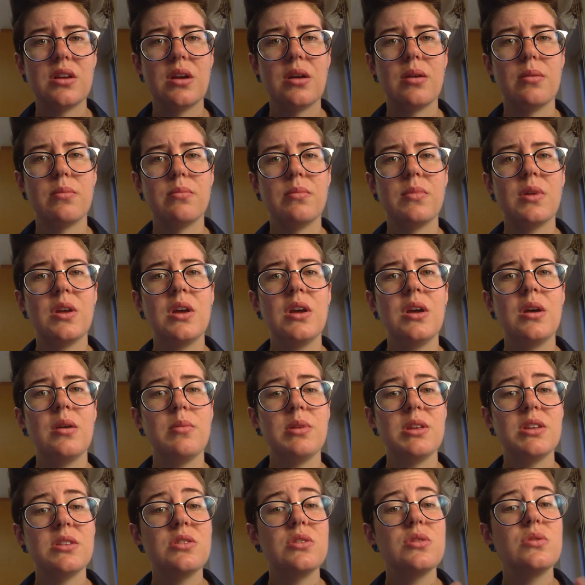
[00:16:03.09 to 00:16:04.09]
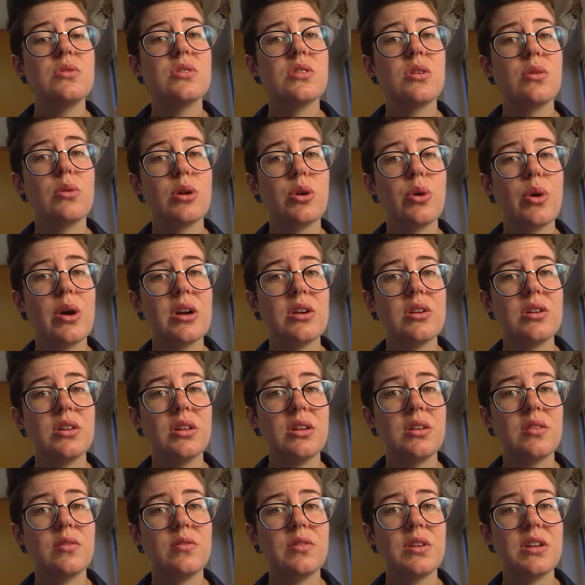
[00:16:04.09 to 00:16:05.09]
Um, because students are required to
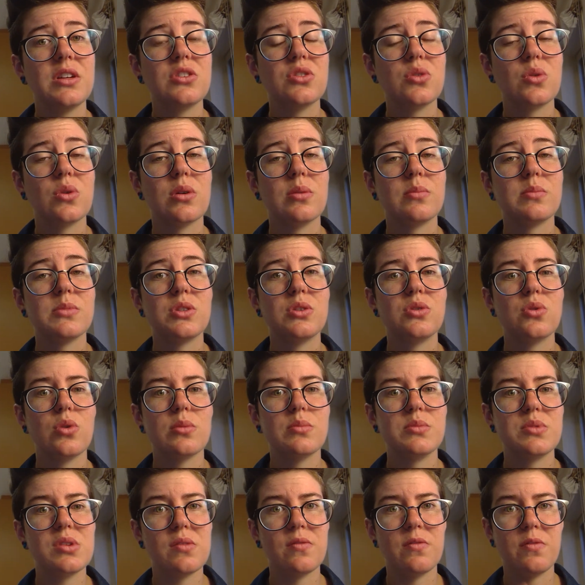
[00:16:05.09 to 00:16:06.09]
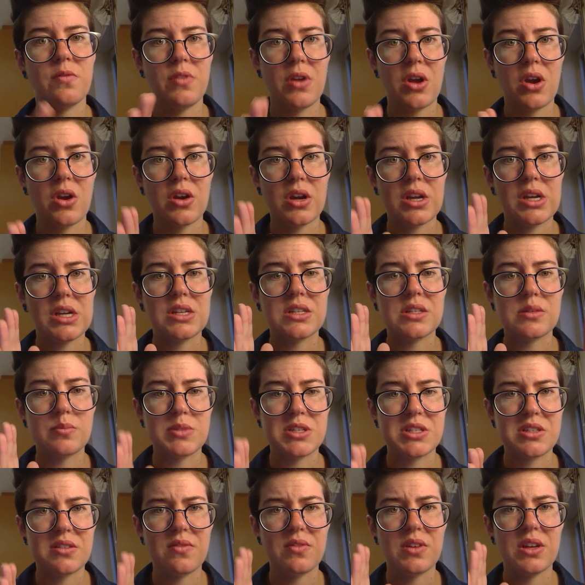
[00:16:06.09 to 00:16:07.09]
live in dorms. Dorms are very
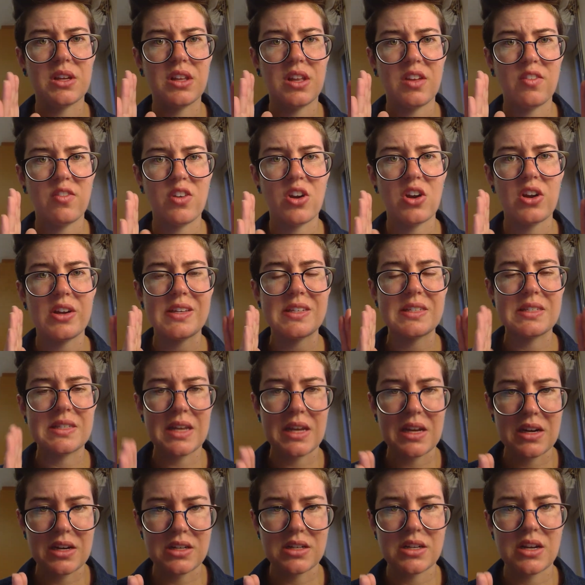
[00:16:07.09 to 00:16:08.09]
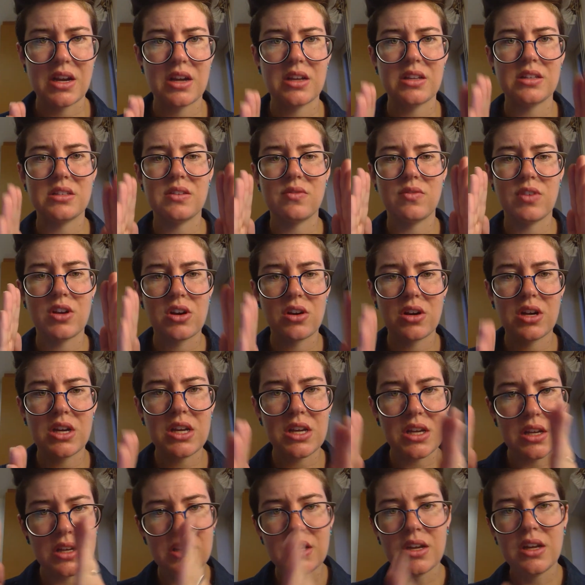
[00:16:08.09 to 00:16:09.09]
specific, like very sanitized,
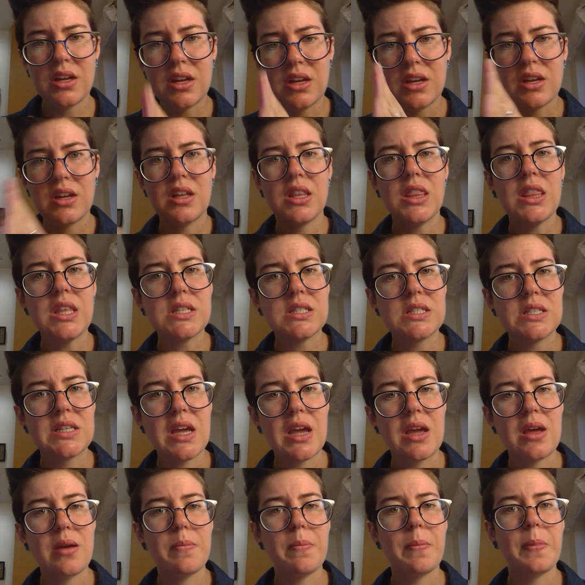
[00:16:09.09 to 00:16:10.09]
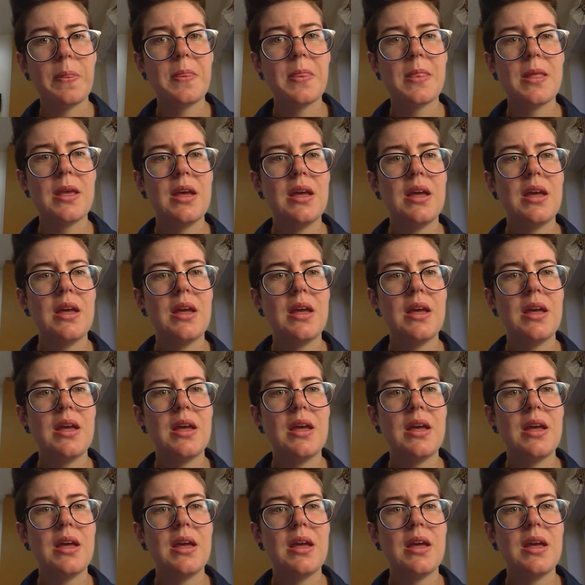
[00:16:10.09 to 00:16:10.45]
very the same.